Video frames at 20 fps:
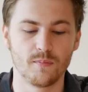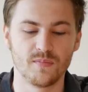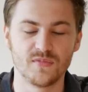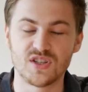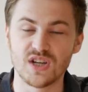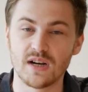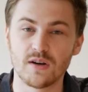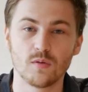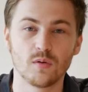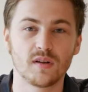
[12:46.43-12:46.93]

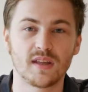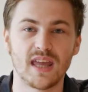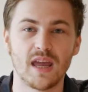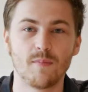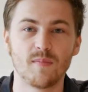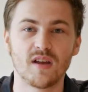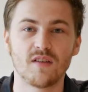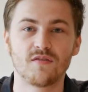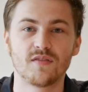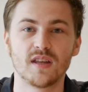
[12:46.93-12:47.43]
general game
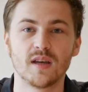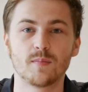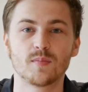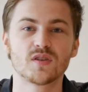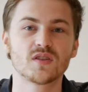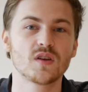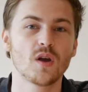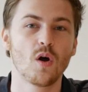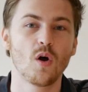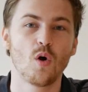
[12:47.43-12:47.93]
dev
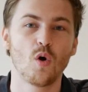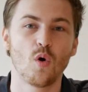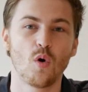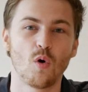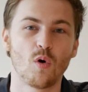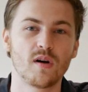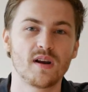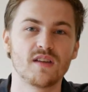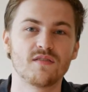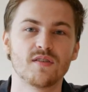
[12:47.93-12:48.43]
tips,
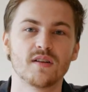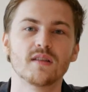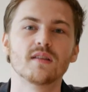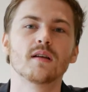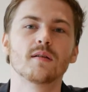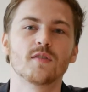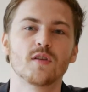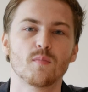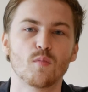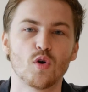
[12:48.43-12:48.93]
or even
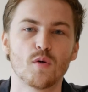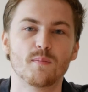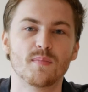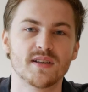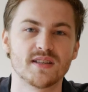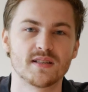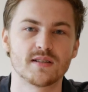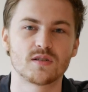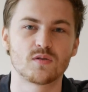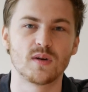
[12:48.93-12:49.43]
the more
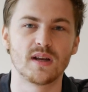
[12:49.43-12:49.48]
business